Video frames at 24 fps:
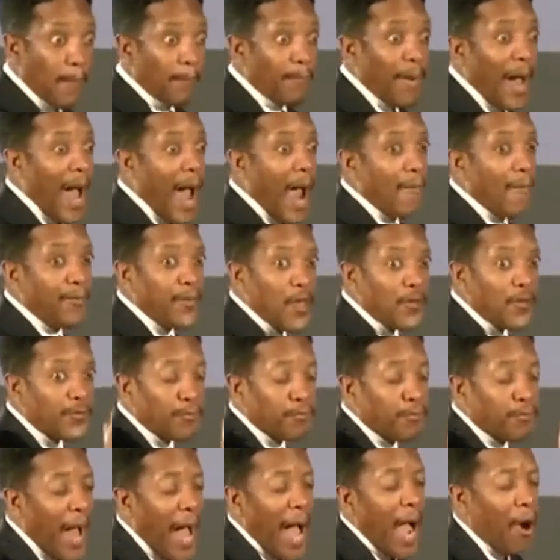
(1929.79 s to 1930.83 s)
by this
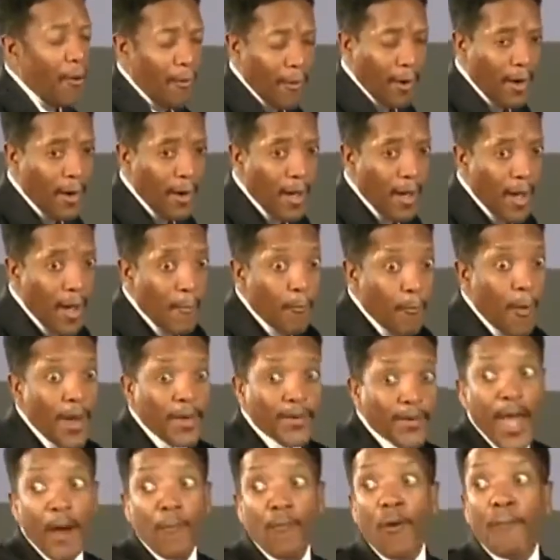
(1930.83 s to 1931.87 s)
power
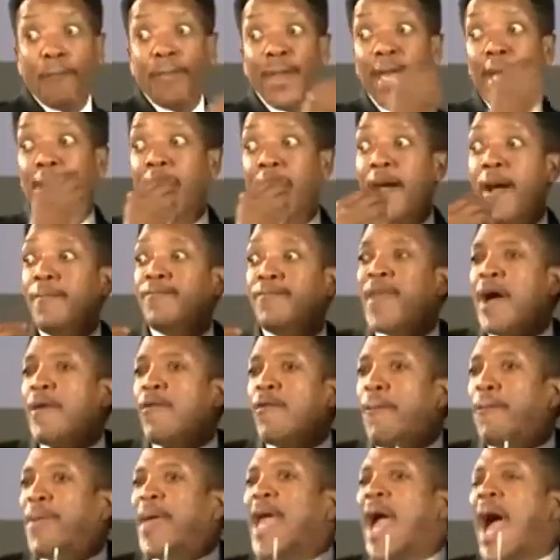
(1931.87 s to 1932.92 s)
when, that, will be, that
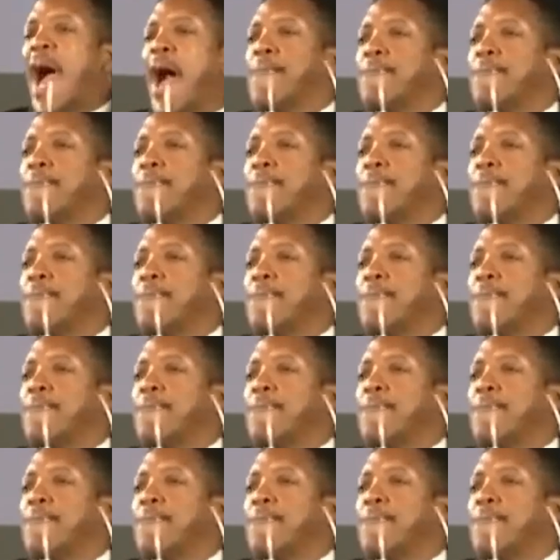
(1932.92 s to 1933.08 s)
will be